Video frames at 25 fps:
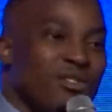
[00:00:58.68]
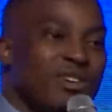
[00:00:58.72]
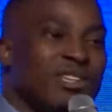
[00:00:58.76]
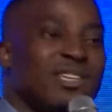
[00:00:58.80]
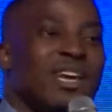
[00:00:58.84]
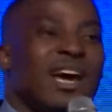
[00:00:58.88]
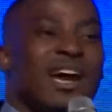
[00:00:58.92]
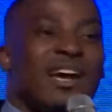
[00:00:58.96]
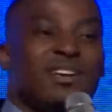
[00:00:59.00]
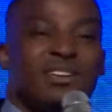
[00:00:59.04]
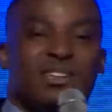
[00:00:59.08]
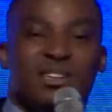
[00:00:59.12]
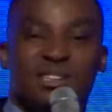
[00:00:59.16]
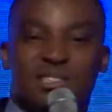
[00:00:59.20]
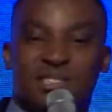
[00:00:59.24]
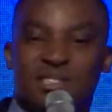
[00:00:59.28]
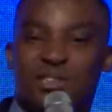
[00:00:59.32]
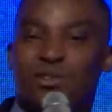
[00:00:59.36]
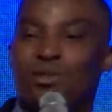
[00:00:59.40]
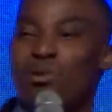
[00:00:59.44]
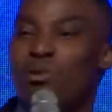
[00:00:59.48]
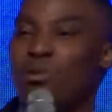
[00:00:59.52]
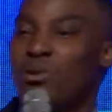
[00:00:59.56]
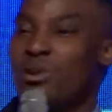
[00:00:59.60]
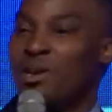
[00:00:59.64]
titans in
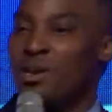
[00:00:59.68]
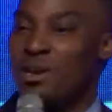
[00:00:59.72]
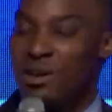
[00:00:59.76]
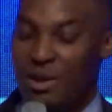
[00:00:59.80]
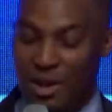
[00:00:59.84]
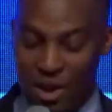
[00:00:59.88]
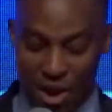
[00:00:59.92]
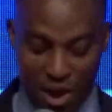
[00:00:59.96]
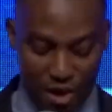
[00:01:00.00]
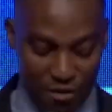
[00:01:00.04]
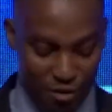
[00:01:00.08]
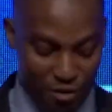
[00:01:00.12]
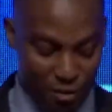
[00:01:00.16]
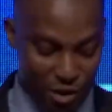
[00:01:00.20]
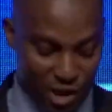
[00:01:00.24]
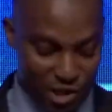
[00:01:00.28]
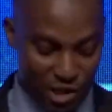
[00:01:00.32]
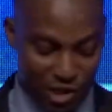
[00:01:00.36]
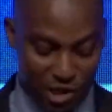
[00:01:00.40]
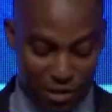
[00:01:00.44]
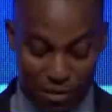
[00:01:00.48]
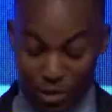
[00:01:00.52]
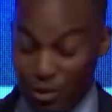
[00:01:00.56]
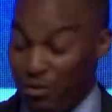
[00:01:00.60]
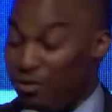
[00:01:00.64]
order for us
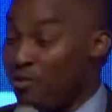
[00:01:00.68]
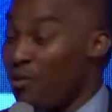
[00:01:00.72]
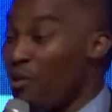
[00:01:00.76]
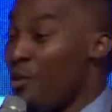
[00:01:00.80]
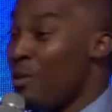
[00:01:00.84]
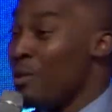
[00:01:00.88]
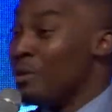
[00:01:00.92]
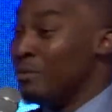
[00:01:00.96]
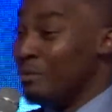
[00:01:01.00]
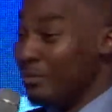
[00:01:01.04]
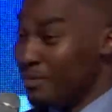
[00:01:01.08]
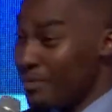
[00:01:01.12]
to move forward.